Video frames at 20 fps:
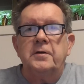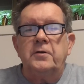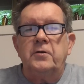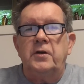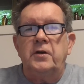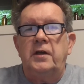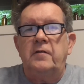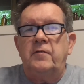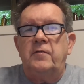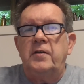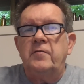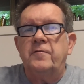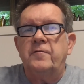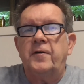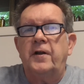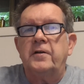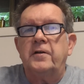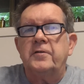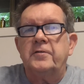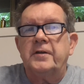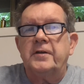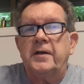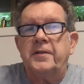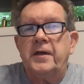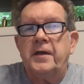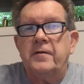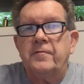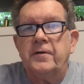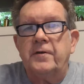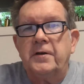Good evening, fellow
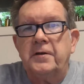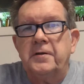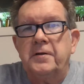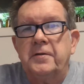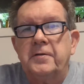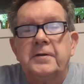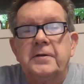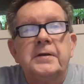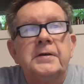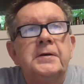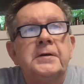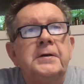South Africans.